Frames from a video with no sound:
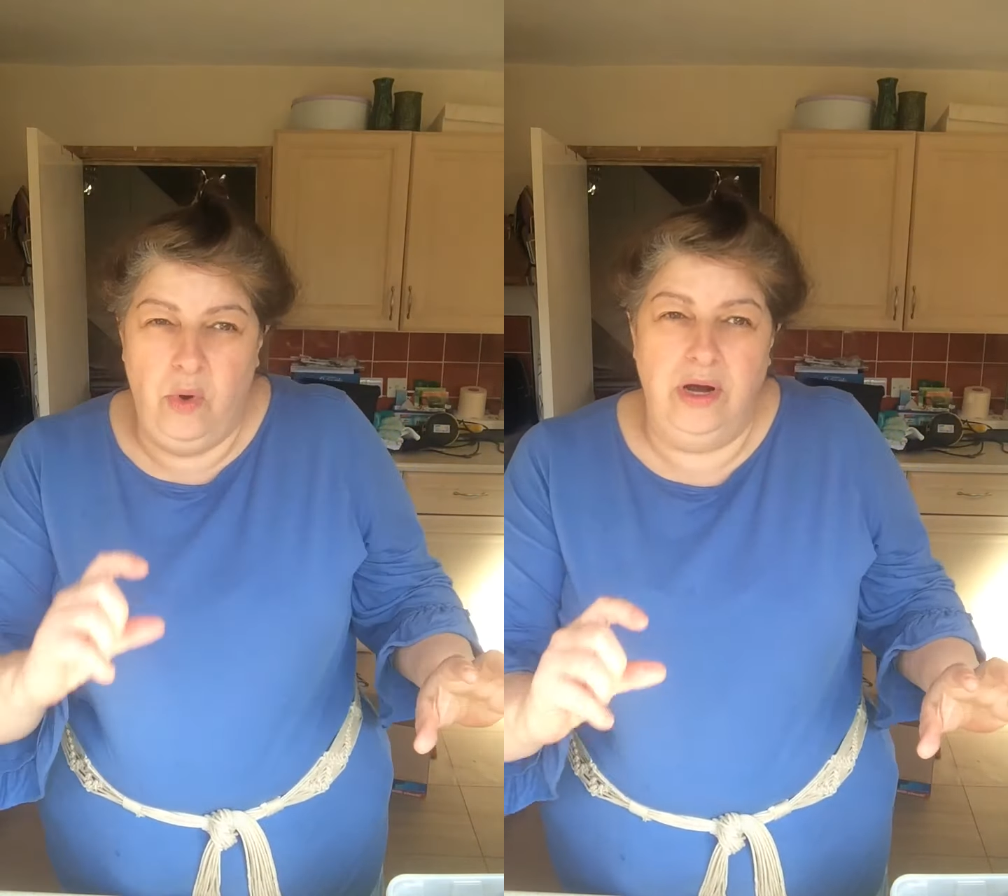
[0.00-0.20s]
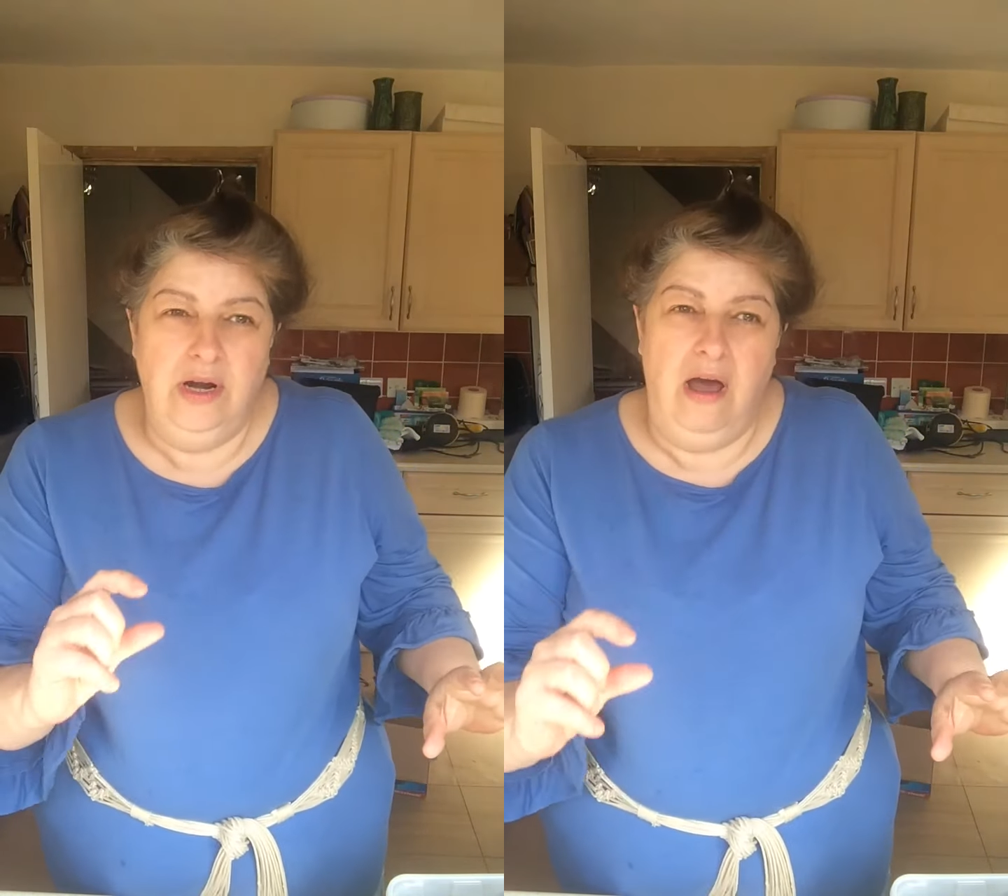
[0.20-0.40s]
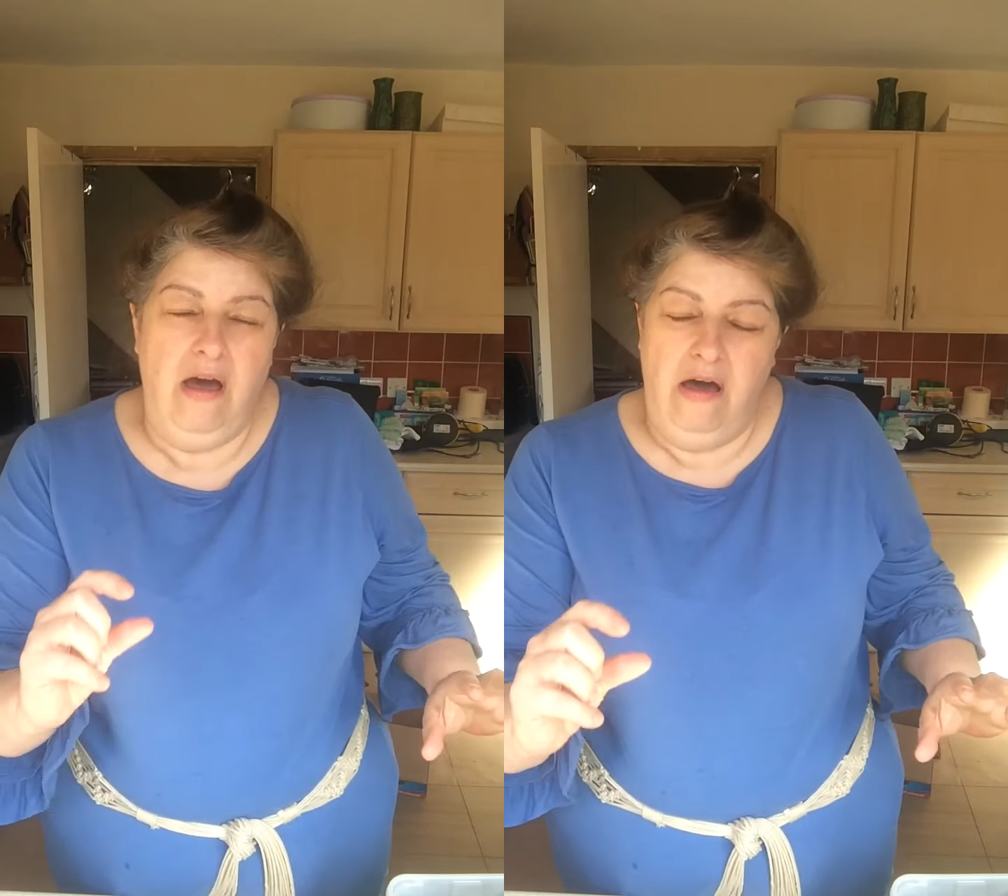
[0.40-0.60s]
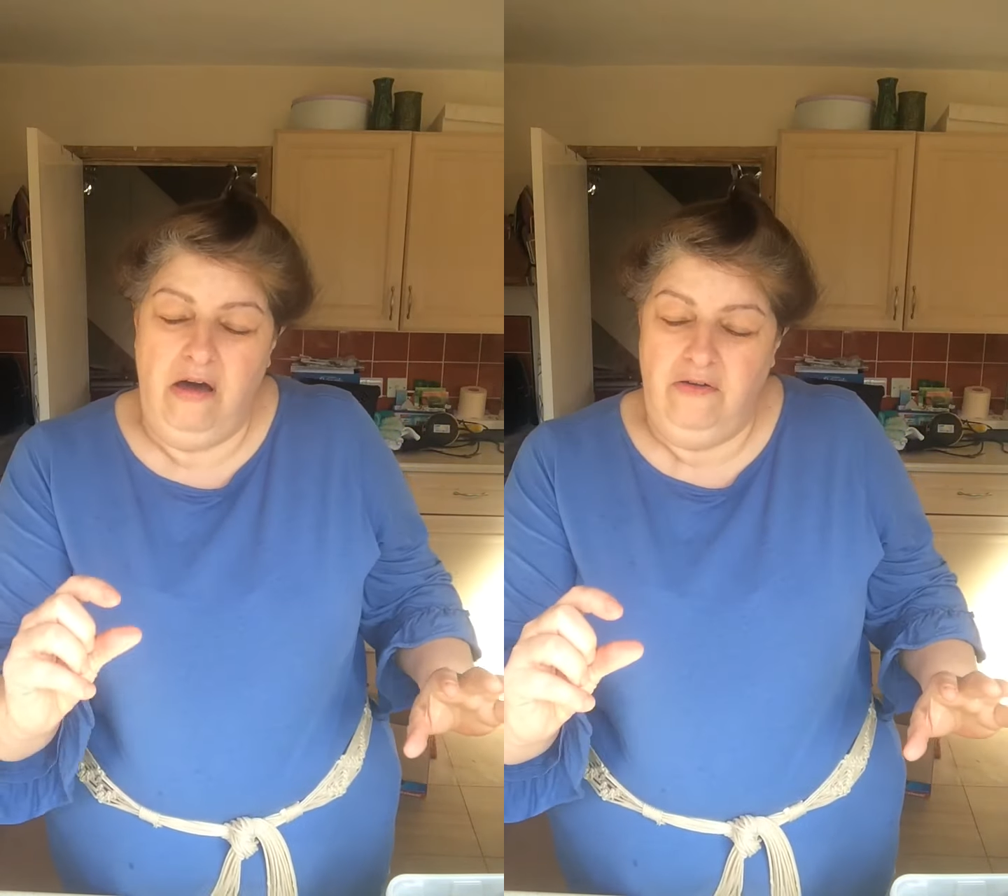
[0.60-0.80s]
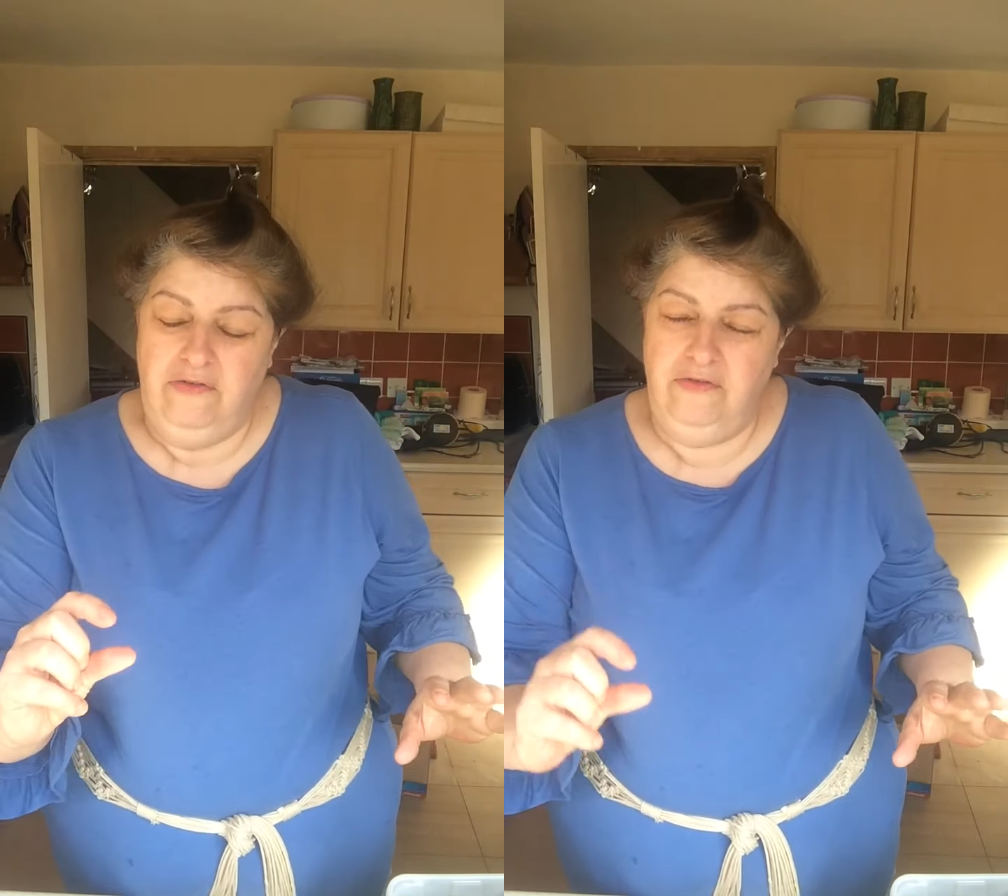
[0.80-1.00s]

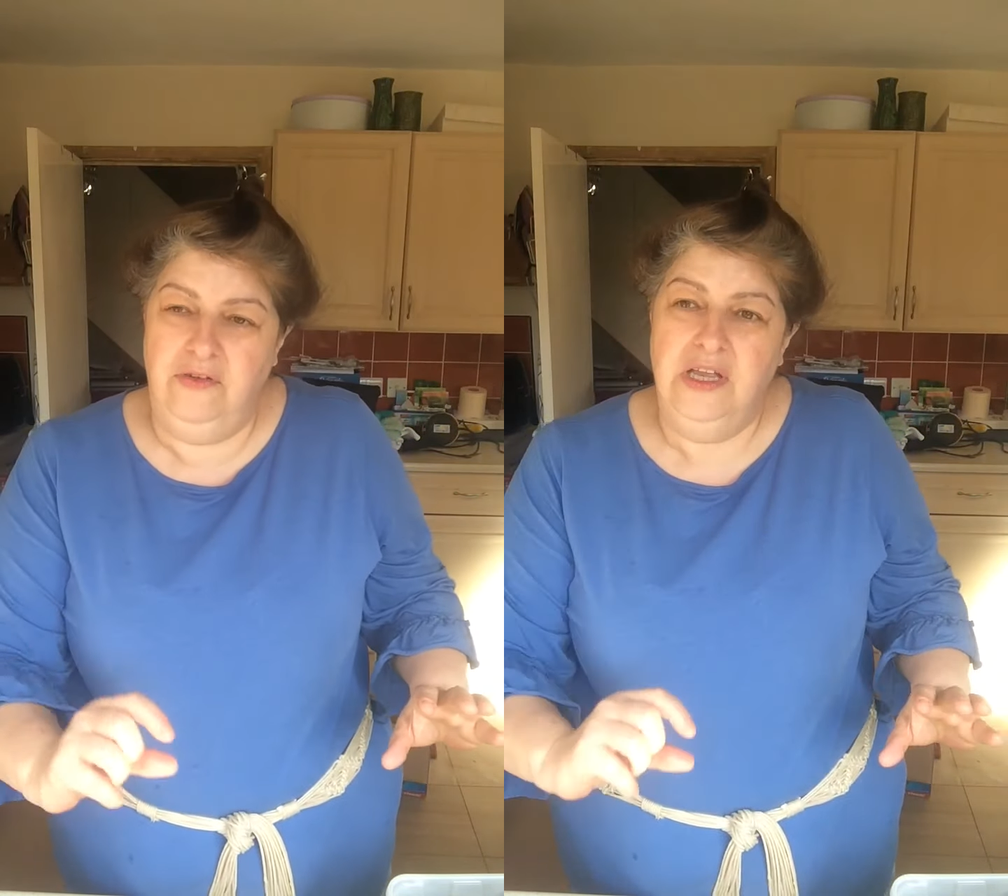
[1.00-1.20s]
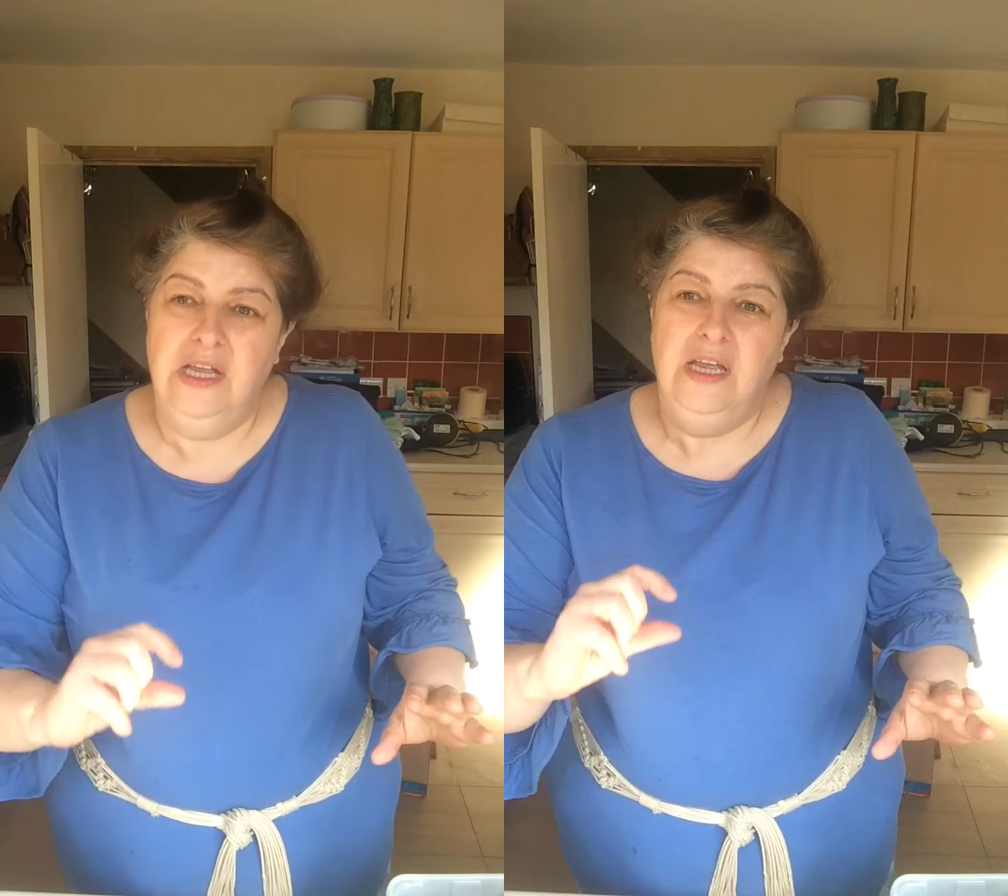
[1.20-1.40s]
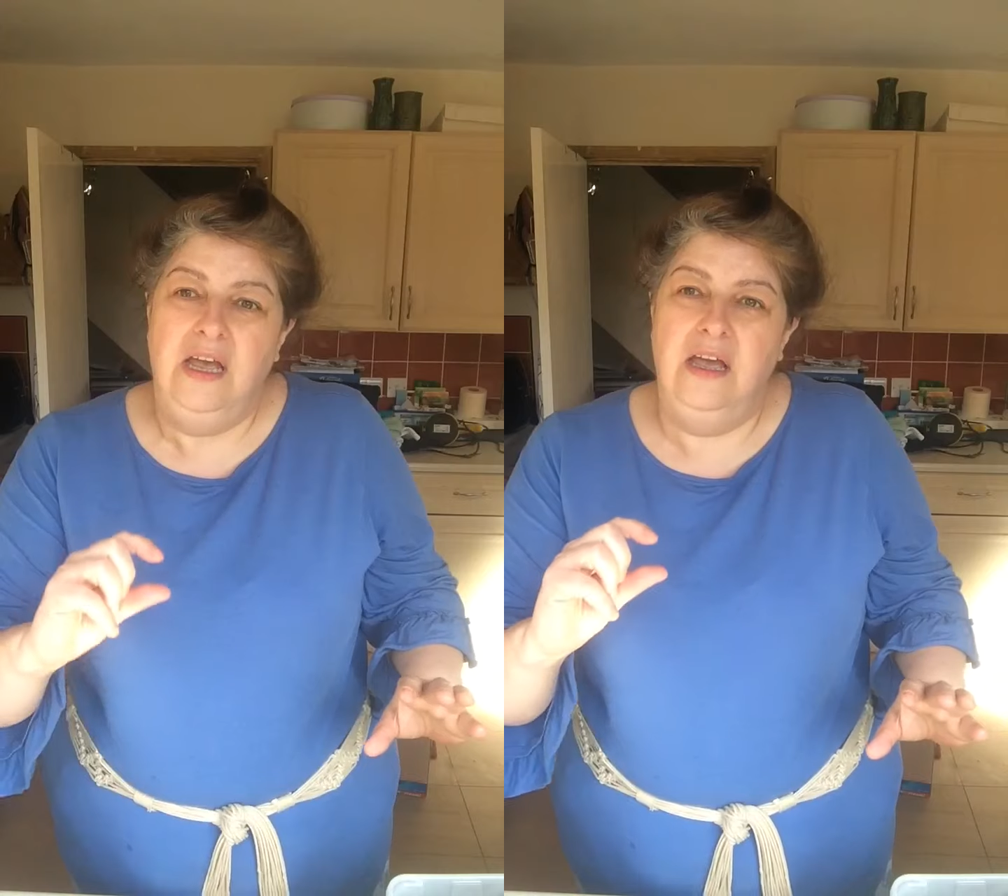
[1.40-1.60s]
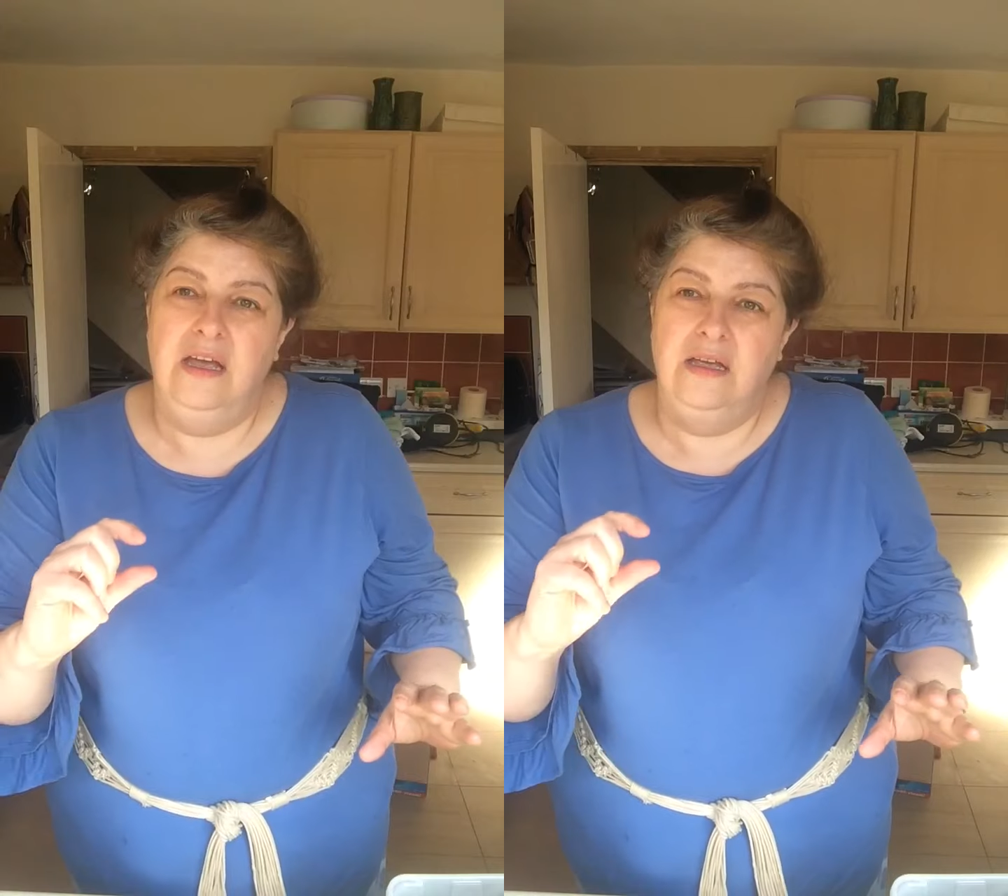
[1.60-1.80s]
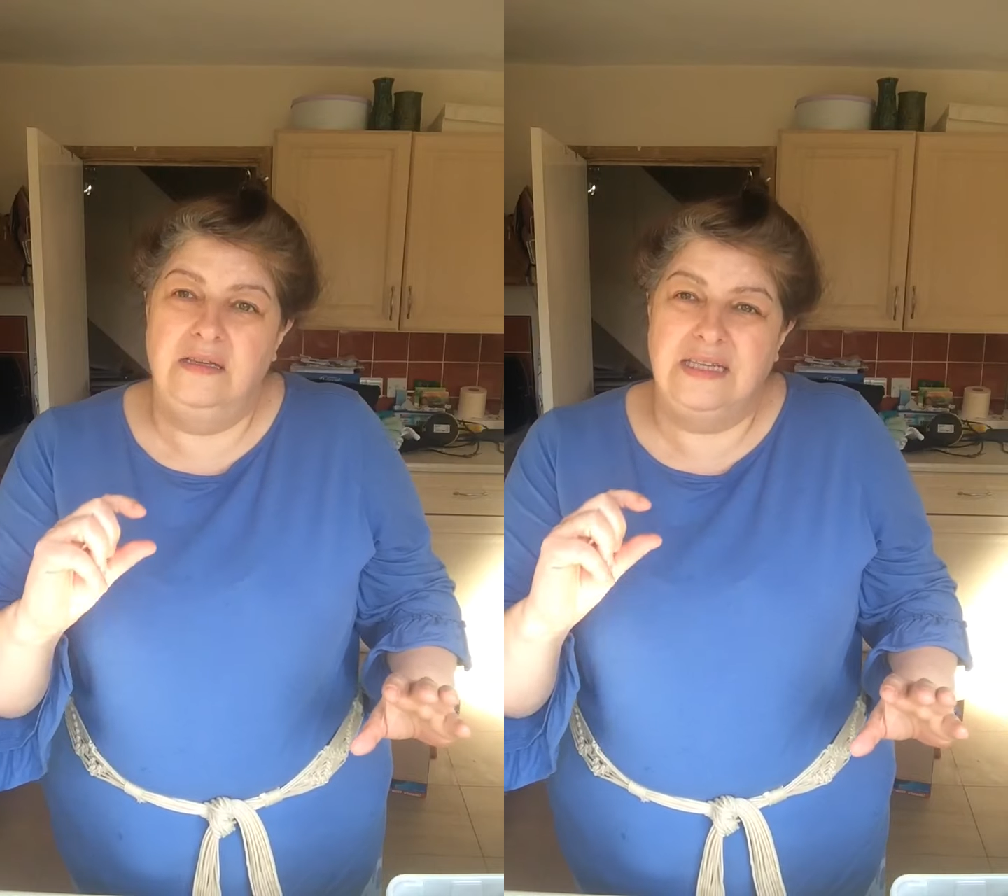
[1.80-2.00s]
1.5